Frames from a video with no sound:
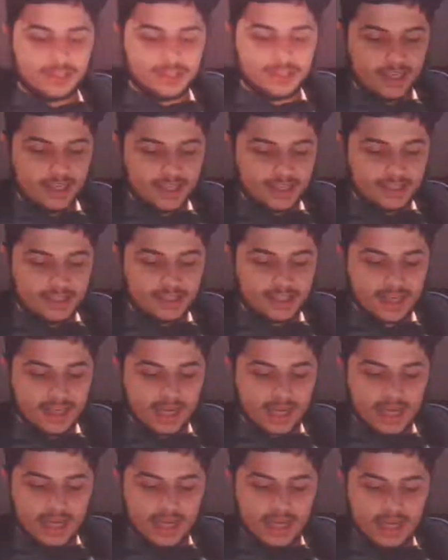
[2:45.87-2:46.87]
which is
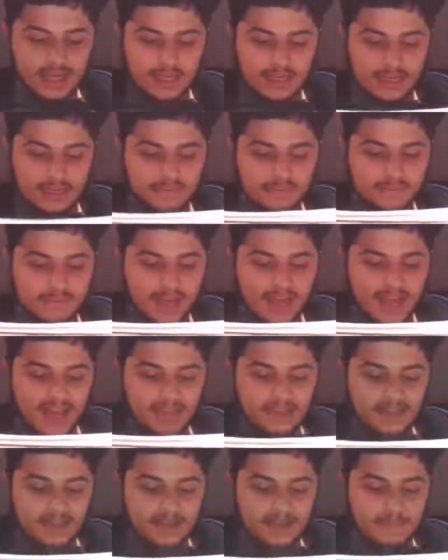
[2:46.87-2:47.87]
the
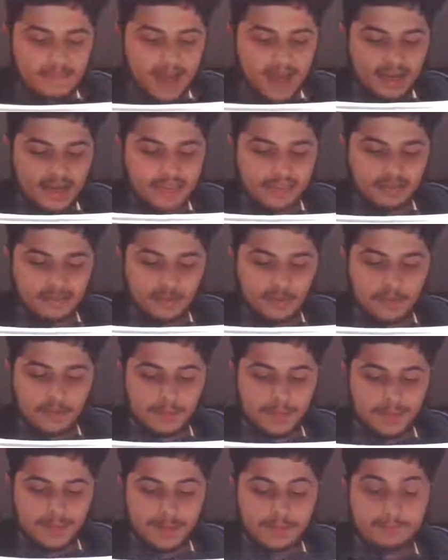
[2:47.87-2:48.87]
Max and
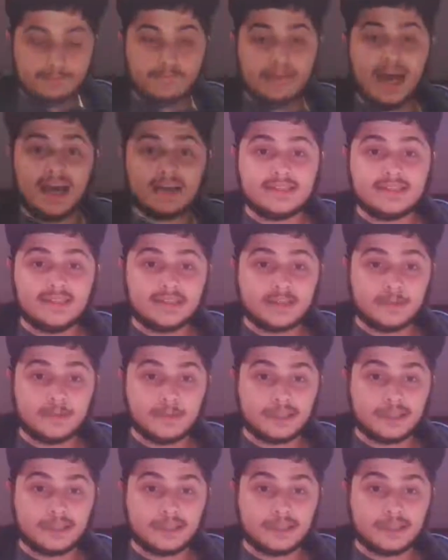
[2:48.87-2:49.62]
Ruby, Max's